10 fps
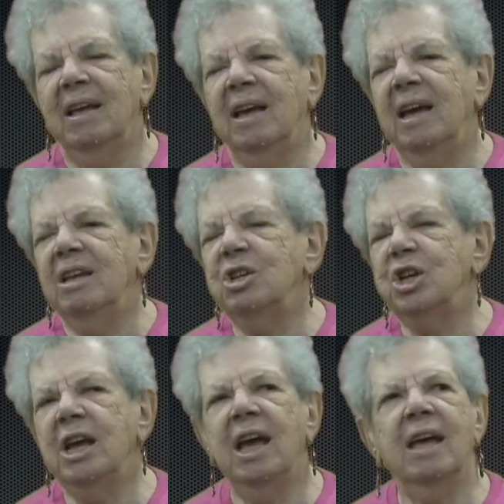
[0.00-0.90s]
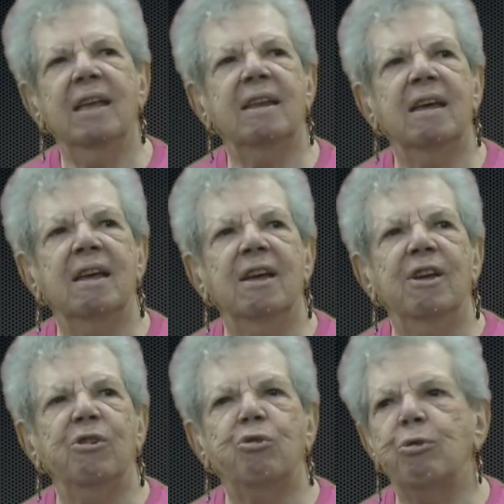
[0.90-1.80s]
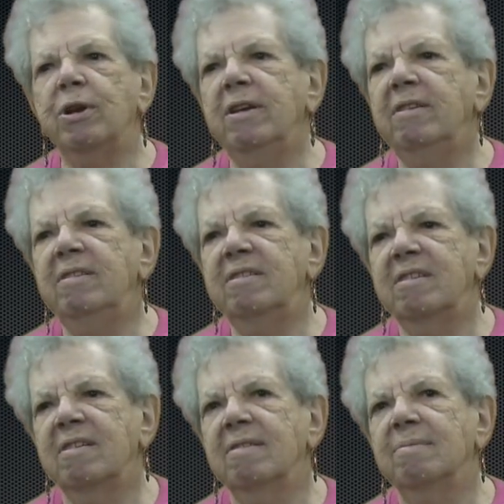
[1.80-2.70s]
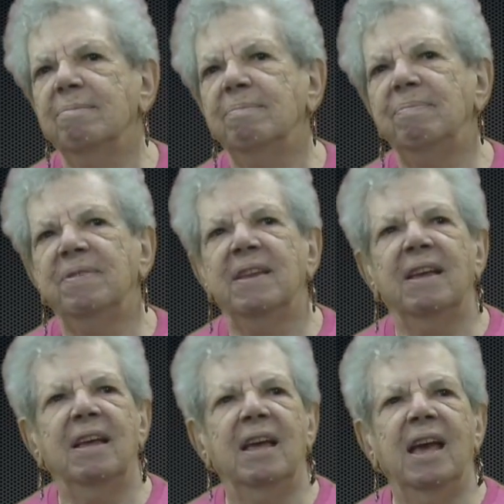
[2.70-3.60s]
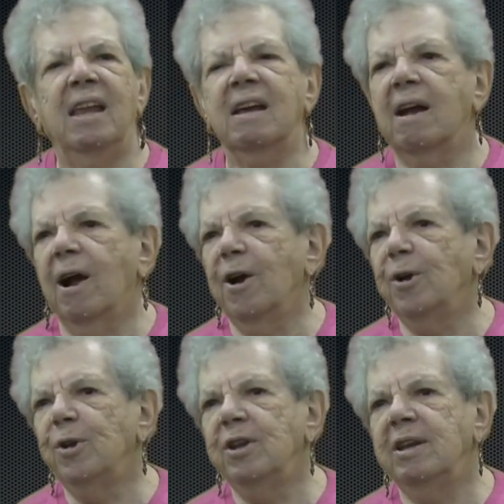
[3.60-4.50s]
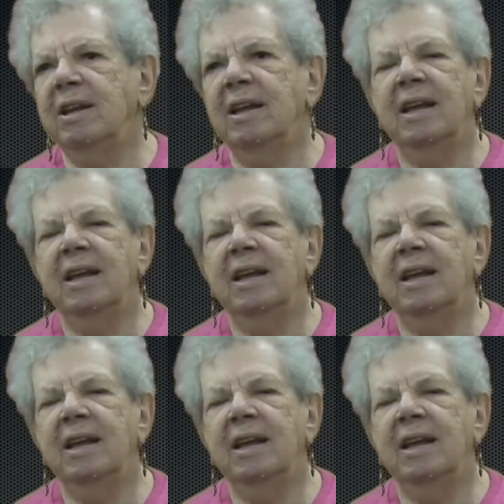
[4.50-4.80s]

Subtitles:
and she had trees and a garden,